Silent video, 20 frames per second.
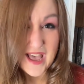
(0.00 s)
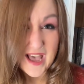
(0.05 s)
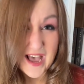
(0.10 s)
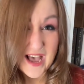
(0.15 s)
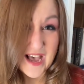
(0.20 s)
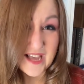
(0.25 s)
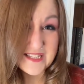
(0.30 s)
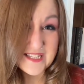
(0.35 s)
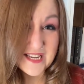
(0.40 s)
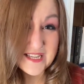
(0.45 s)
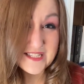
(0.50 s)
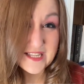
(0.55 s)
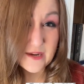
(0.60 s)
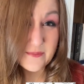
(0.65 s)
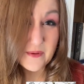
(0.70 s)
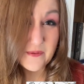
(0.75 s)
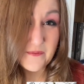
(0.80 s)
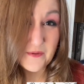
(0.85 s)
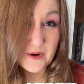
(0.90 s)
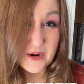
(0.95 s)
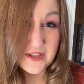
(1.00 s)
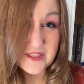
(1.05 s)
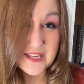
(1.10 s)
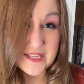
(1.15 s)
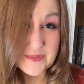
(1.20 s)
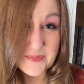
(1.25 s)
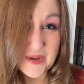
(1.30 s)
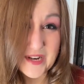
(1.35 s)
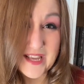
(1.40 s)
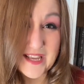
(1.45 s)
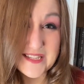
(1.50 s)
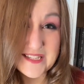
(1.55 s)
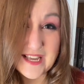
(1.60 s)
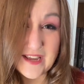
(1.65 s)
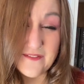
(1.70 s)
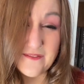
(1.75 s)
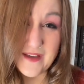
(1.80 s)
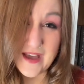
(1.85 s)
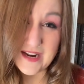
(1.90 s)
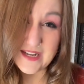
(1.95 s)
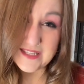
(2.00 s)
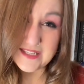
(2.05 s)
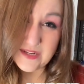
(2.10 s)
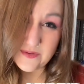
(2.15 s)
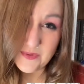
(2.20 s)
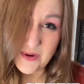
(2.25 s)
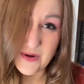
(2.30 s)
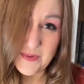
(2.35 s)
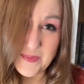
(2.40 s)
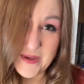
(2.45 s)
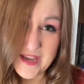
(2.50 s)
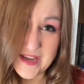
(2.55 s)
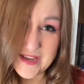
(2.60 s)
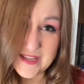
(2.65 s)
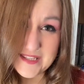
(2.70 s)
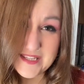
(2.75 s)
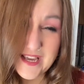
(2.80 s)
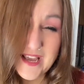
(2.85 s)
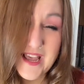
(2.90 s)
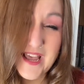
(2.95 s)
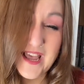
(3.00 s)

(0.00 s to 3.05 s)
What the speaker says: As I said before, this one is a fantasy romance.